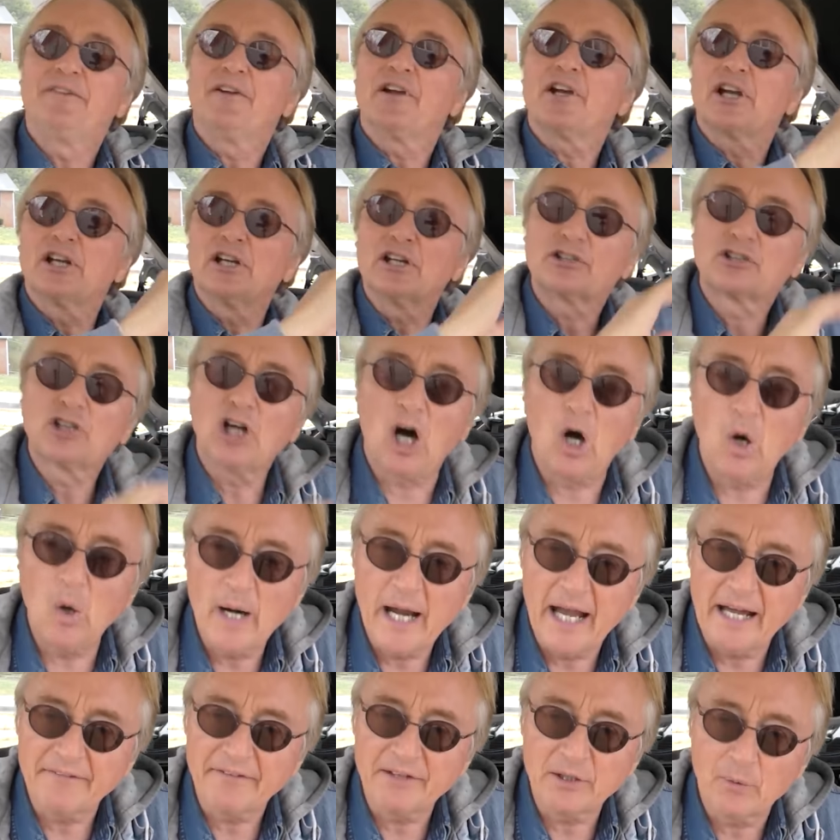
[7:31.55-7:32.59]
if you're gonna tow
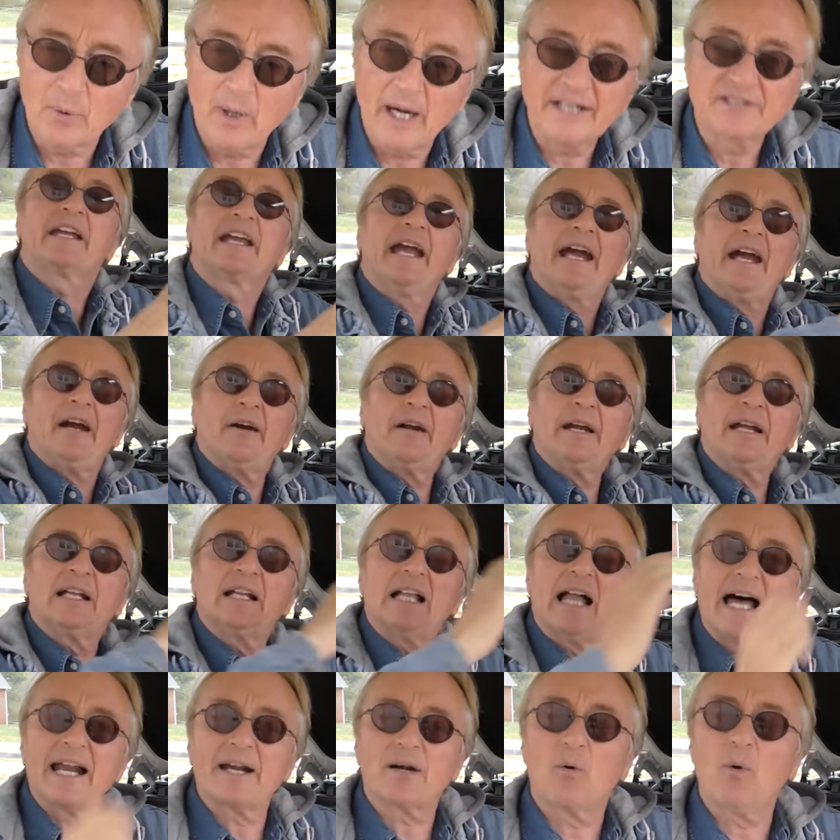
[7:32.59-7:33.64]
heavy weight, carry a
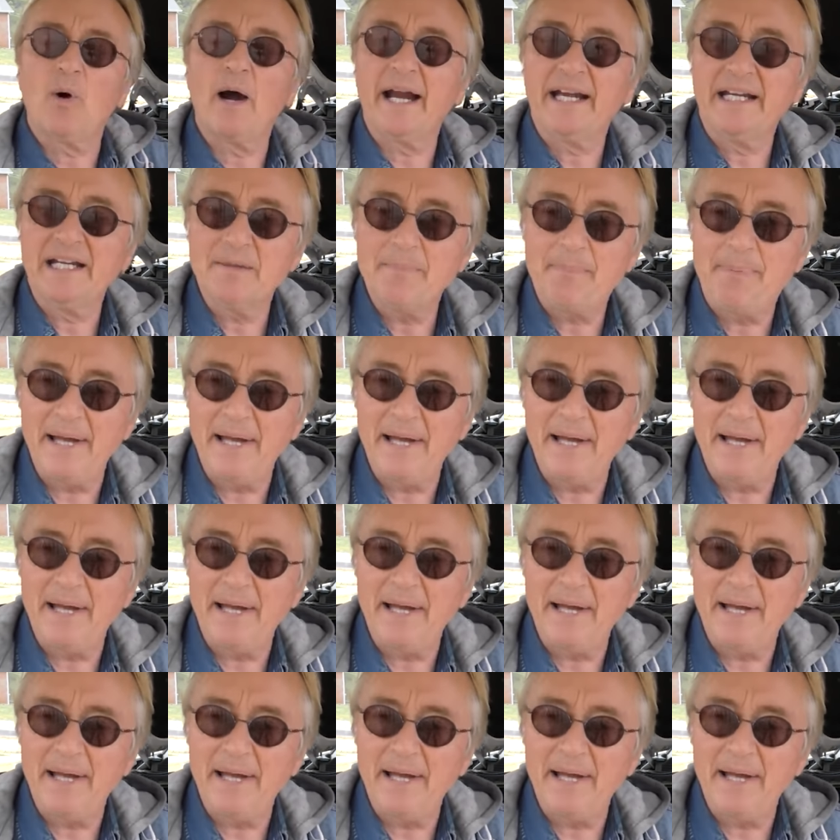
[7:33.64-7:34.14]
lot of weight in the